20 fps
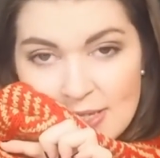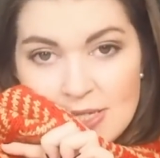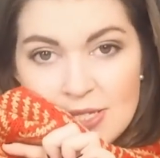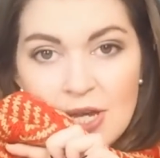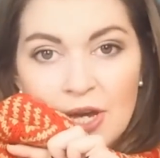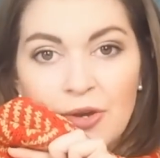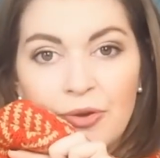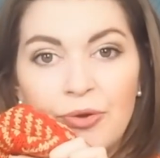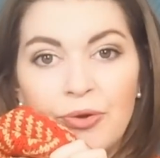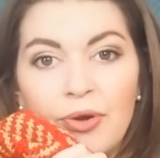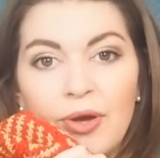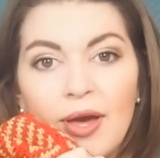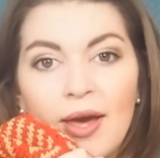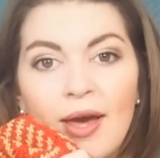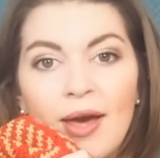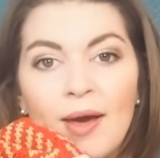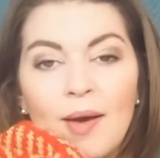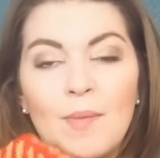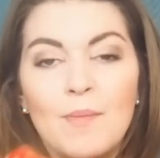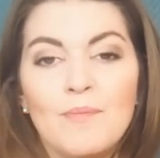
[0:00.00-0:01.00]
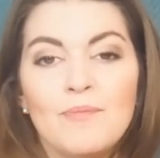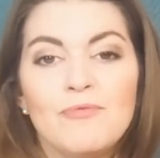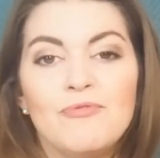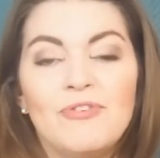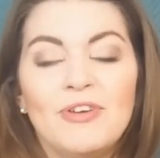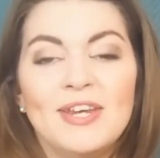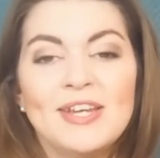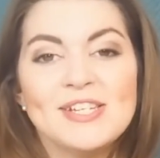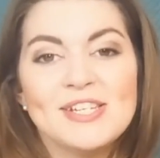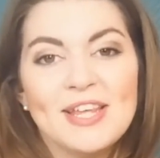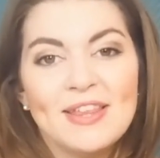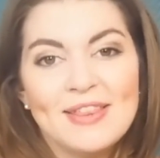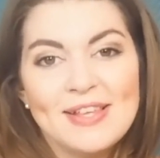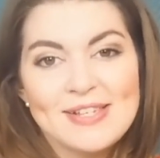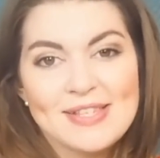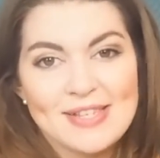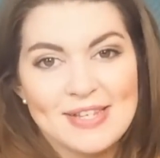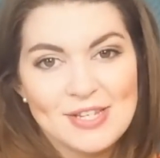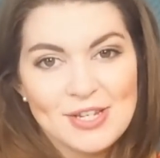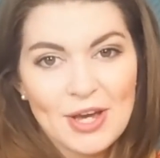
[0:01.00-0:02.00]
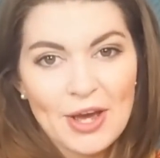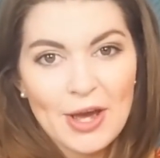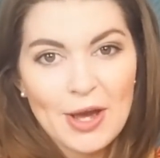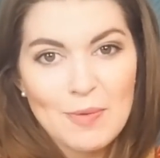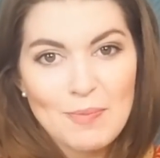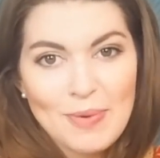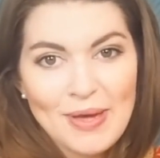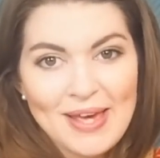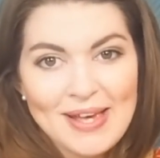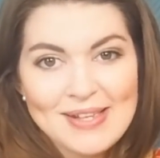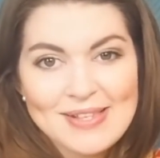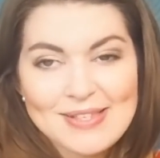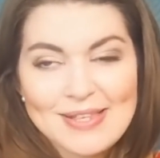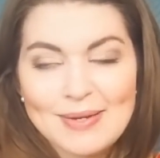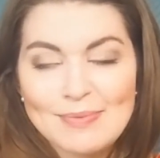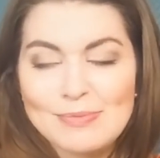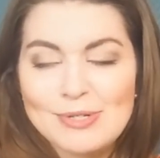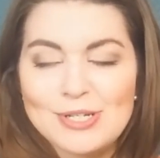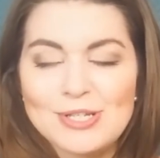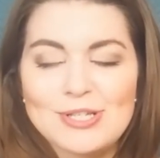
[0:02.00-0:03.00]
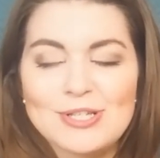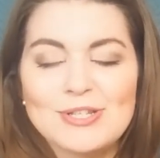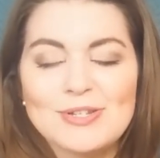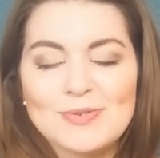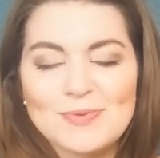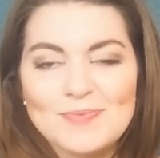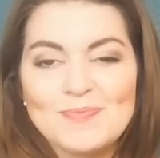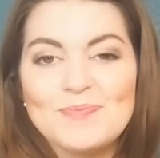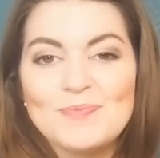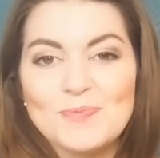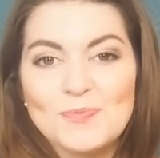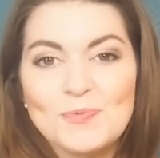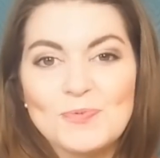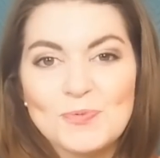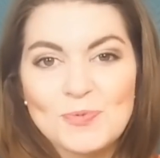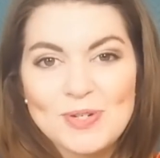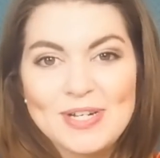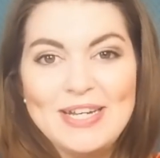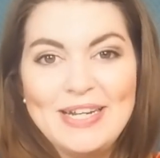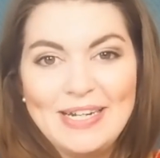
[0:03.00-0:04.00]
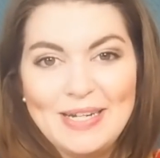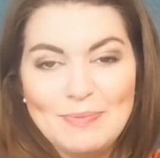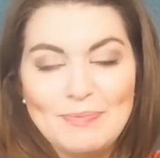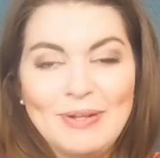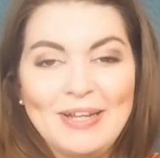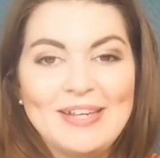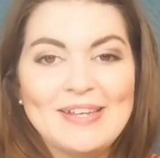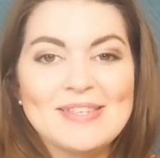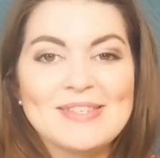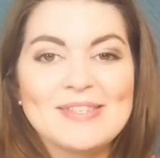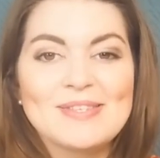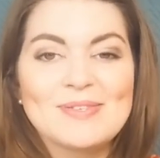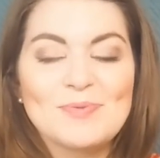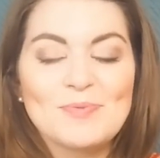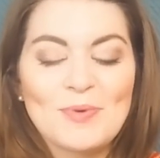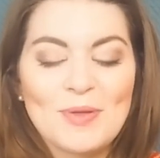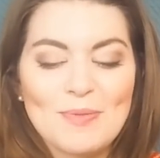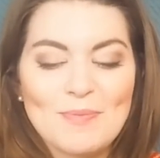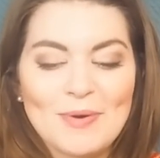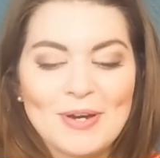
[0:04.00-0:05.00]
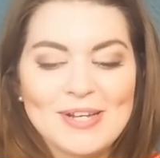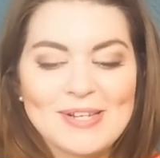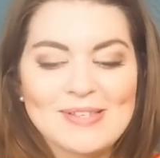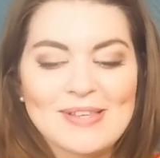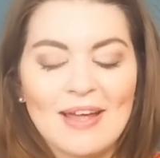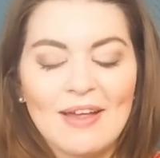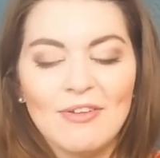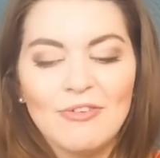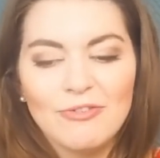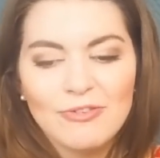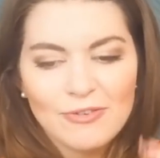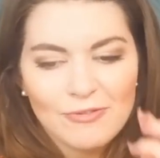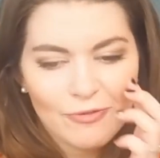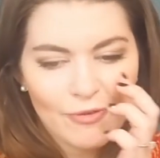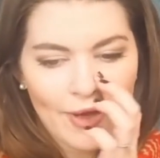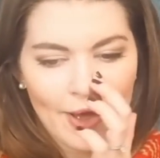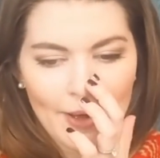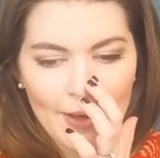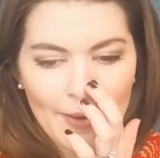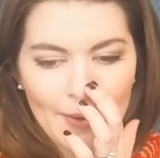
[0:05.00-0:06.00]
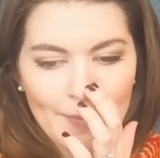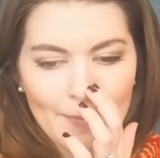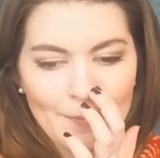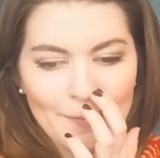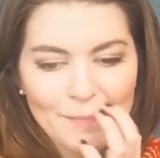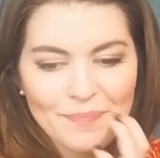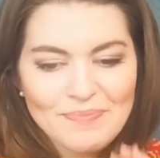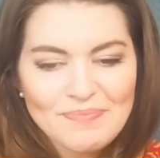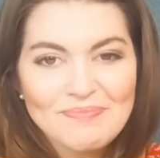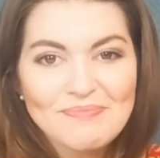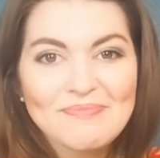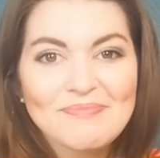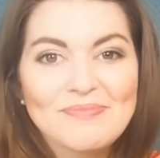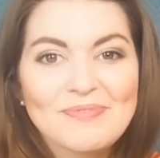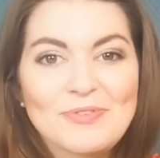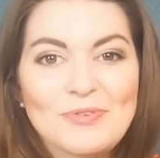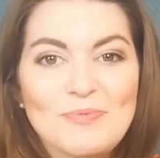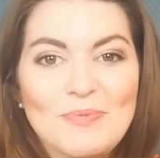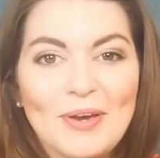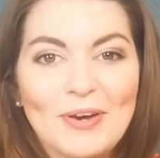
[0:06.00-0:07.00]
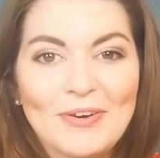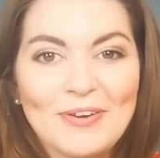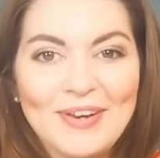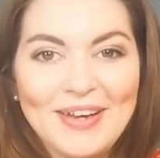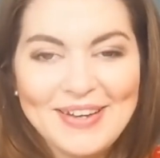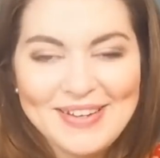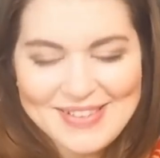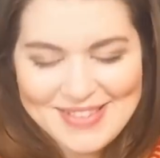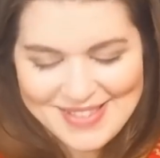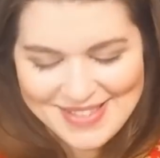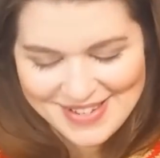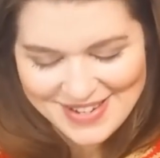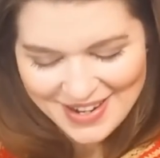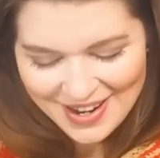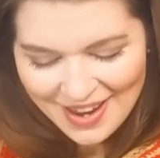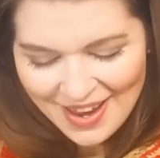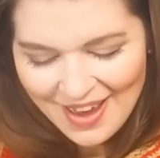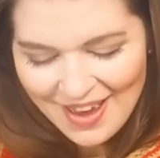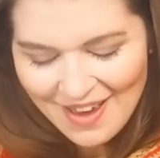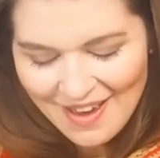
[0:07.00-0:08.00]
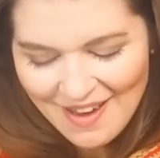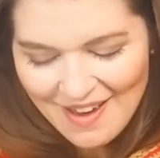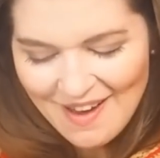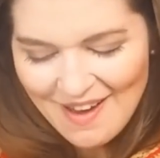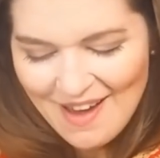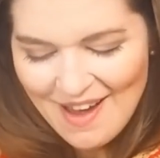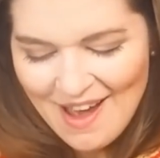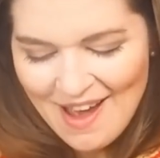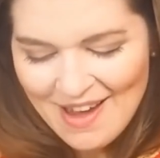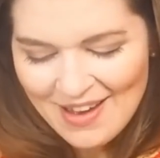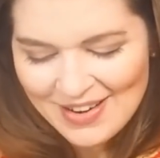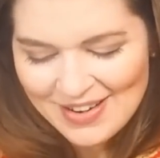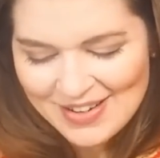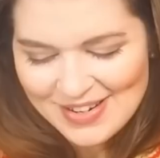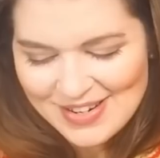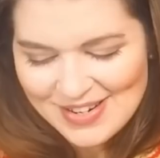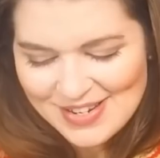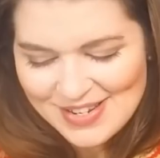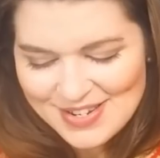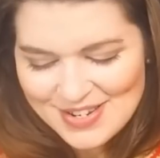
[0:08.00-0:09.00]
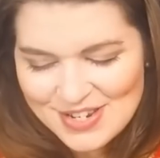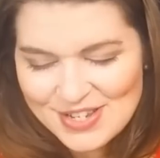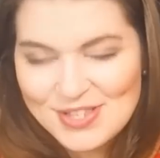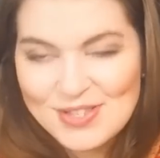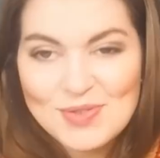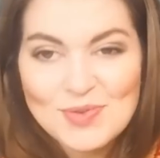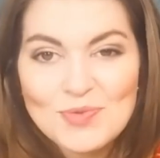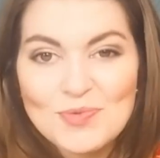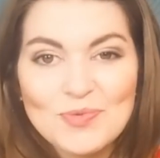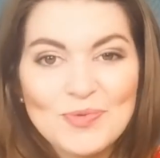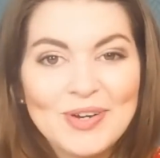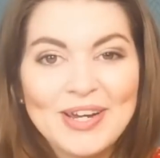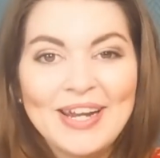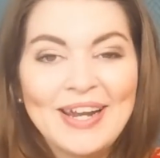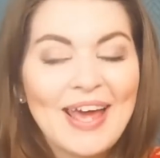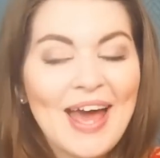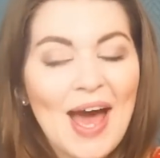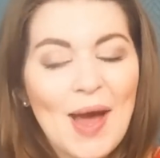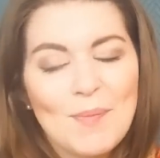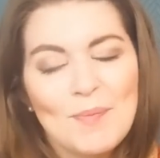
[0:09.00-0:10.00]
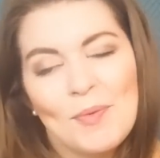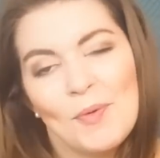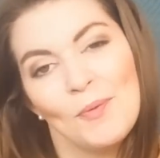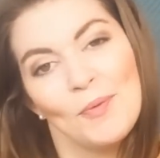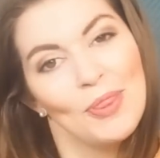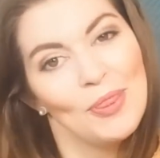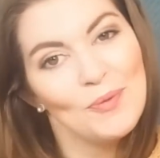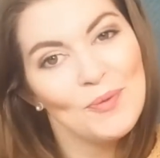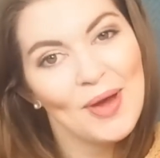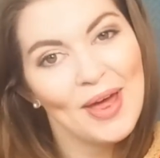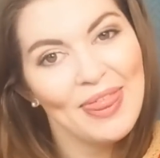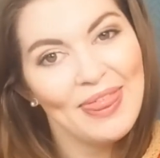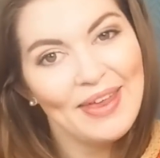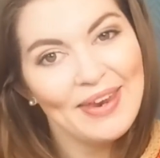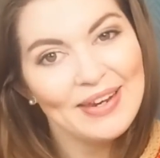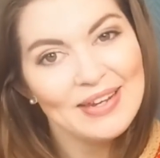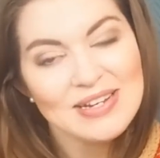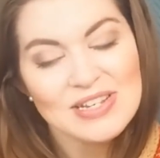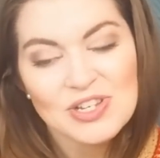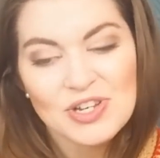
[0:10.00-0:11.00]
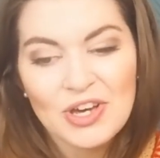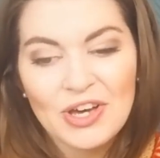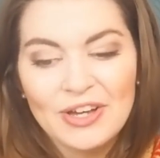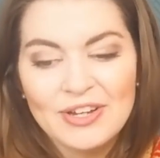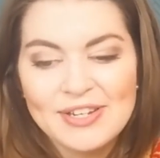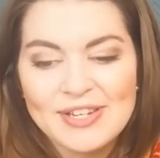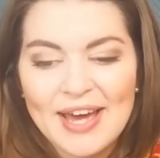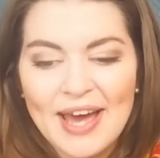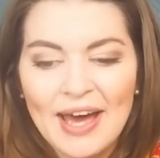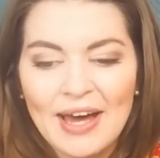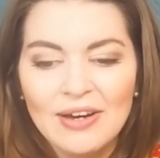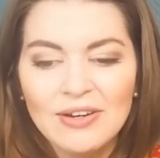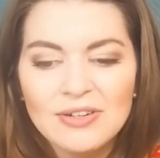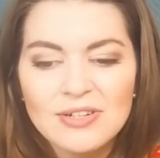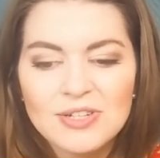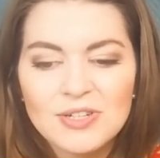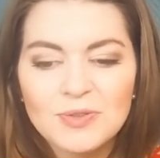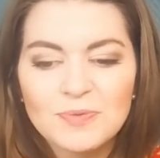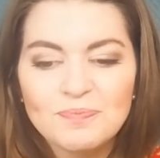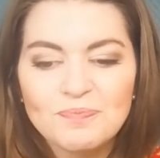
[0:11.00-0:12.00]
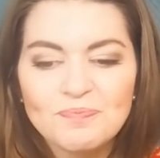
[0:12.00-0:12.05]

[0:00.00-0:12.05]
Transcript: So finishing this entire piece, I'm just really pleased with myself, to be honest, and just really happy with the way that it turned out.